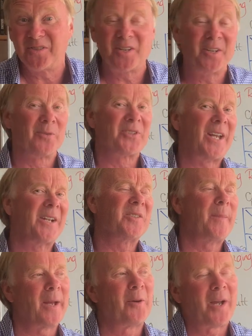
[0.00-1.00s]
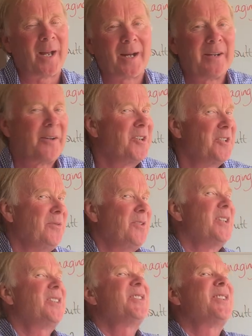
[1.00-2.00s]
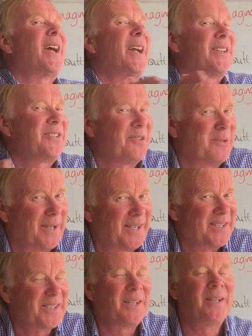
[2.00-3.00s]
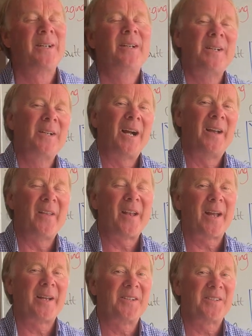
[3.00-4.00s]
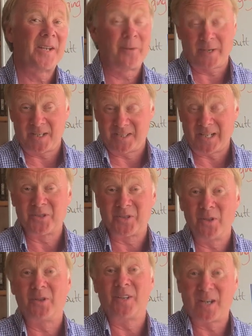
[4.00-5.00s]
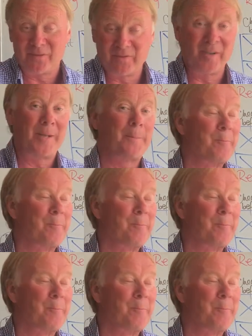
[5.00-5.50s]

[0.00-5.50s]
So you're saying to me, okay, I'm going to do this next, Chris. And then I can say, okay, sounds good, go for it.